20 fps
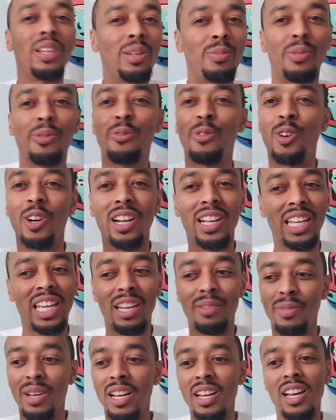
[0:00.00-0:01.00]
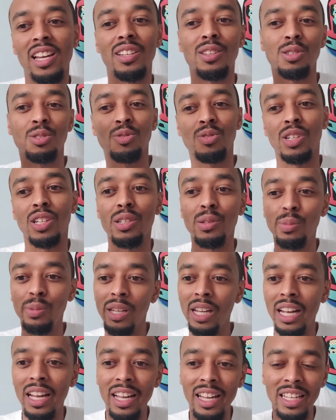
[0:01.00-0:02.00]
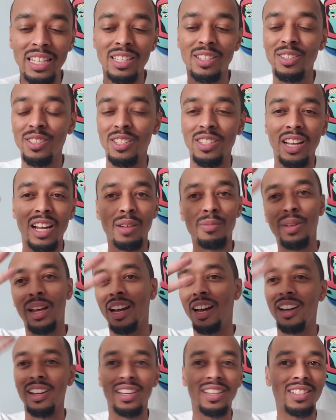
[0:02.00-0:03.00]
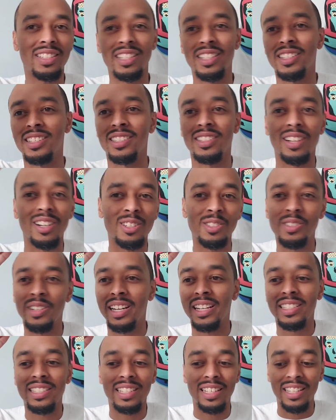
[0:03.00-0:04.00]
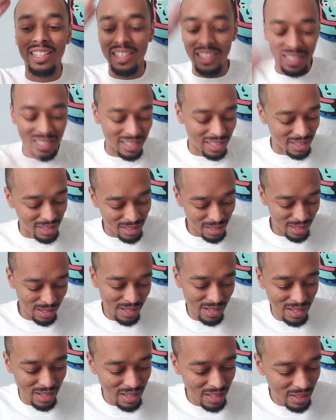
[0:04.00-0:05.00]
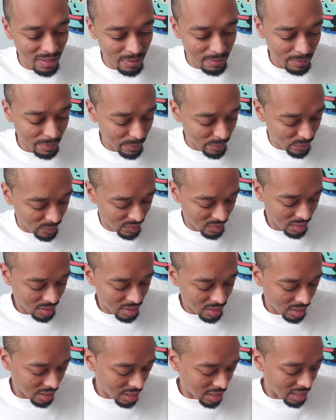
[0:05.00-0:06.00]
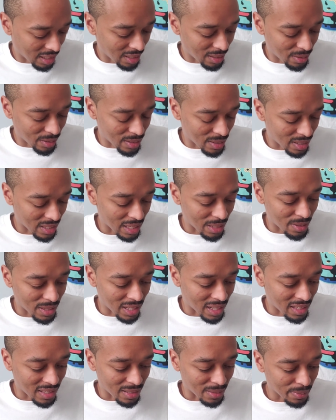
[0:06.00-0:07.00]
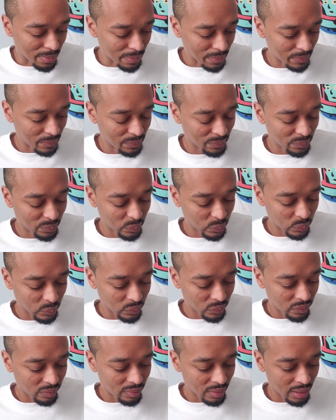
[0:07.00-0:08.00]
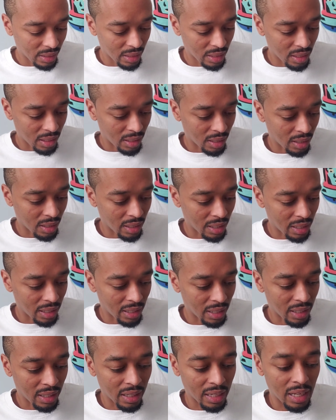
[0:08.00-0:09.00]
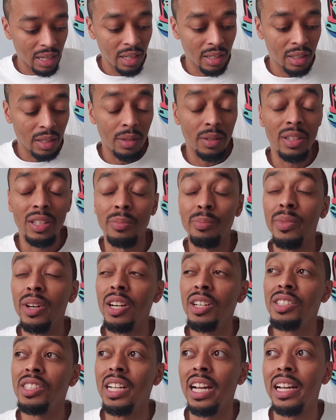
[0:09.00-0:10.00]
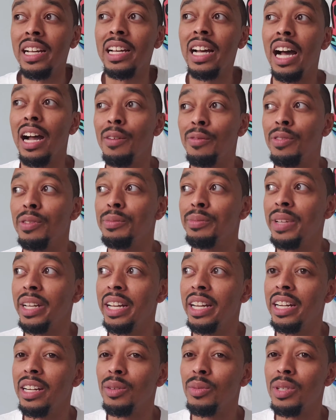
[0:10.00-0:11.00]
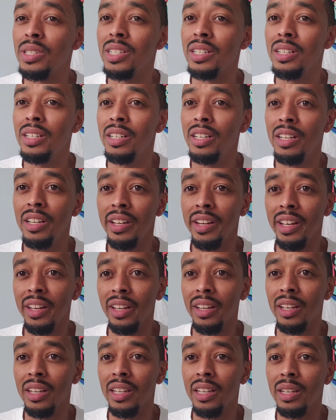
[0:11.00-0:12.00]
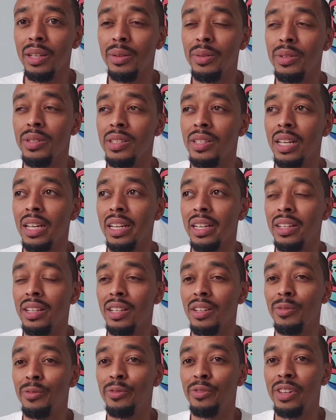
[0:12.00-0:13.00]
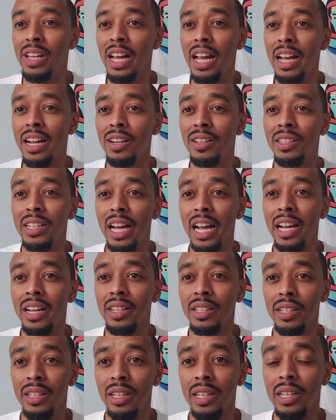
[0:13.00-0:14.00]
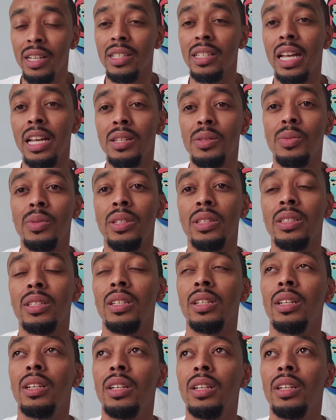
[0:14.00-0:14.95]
before they came out, had the strobe lights and it's all black. All you see is StarTrak signs. It was awesome. And then the merch I got from there was a hoodie. It was like a FlyOrDie hoodie because that's when